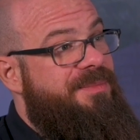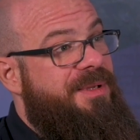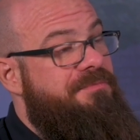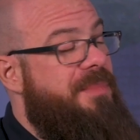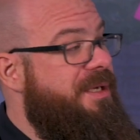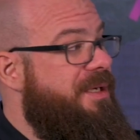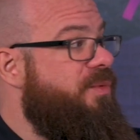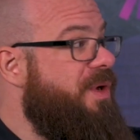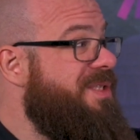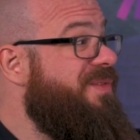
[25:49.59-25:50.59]
but Monday
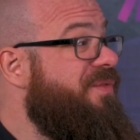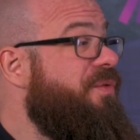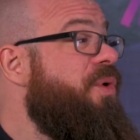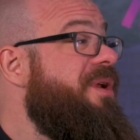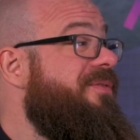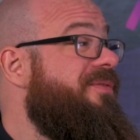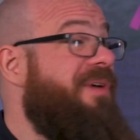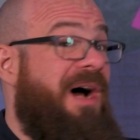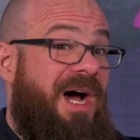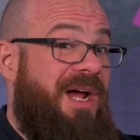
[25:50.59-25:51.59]
runs
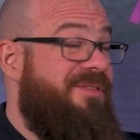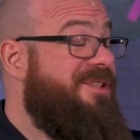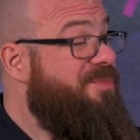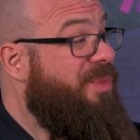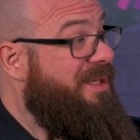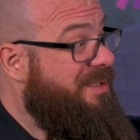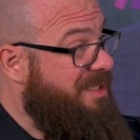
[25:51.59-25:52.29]
45 sprint